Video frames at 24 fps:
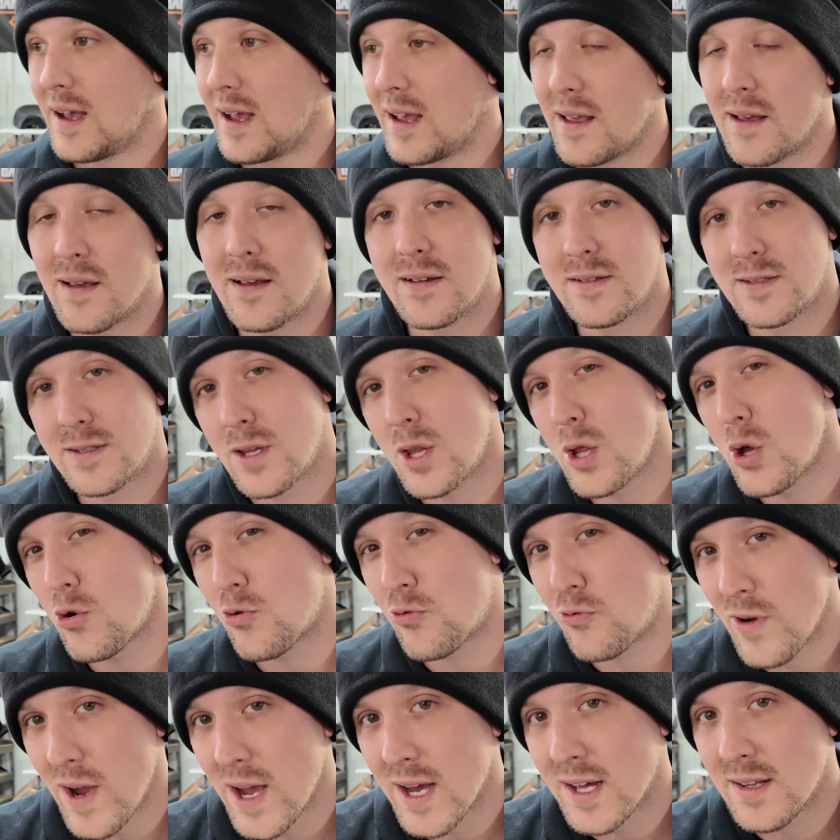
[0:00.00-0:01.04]
It was a
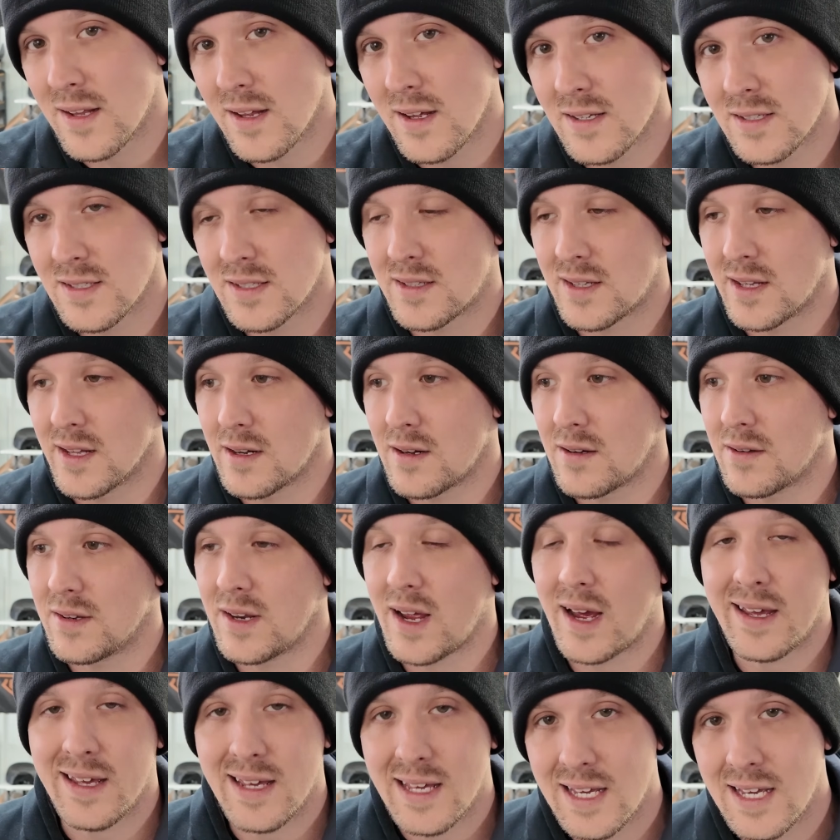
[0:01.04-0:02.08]
little reckless, a little
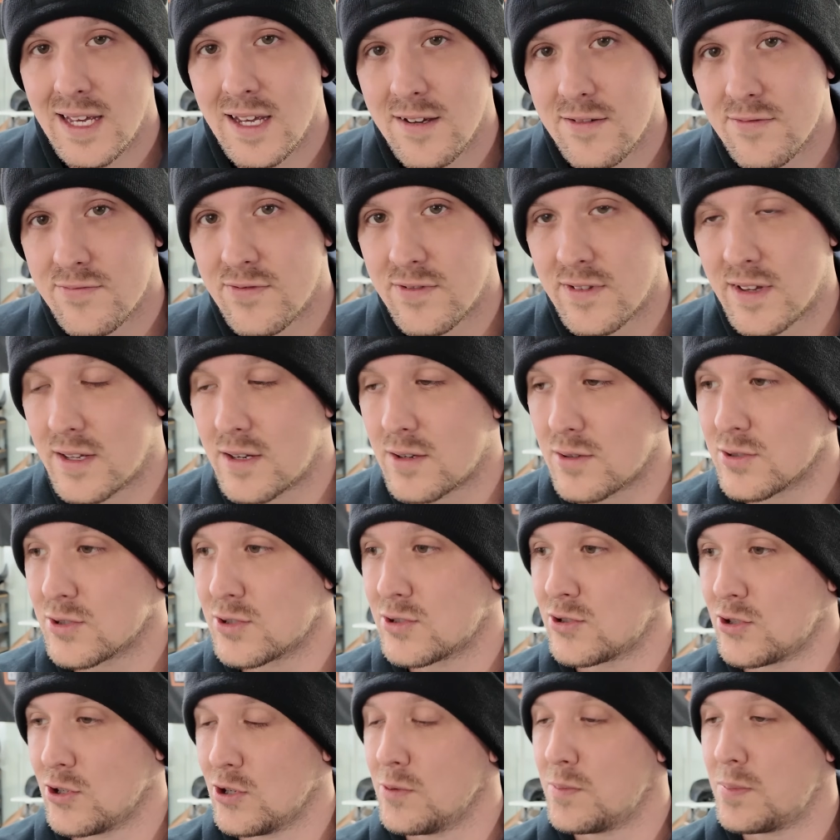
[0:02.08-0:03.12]
naive, a little
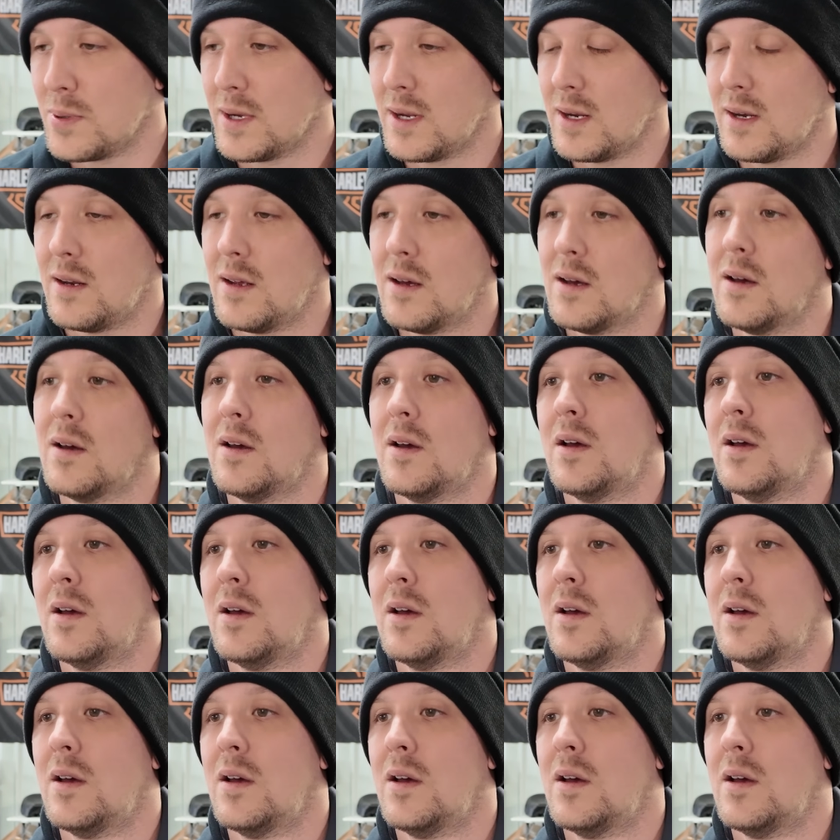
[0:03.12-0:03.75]
stupid.